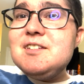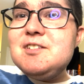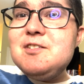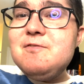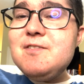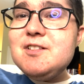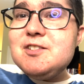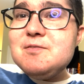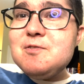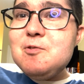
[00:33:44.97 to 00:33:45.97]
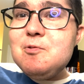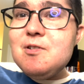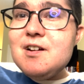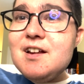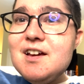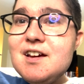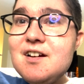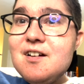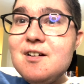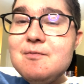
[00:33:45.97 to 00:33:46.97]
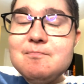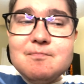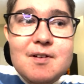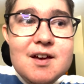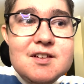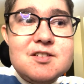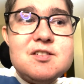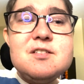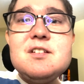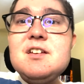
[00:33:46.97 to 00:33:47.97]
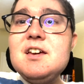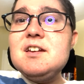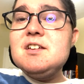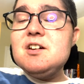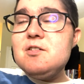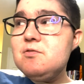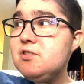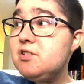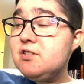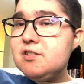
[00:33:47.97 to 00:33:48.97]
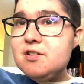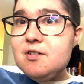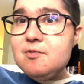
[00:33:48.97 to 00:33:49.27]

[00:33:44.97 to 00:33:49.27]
defensive coordinator as head coach. So,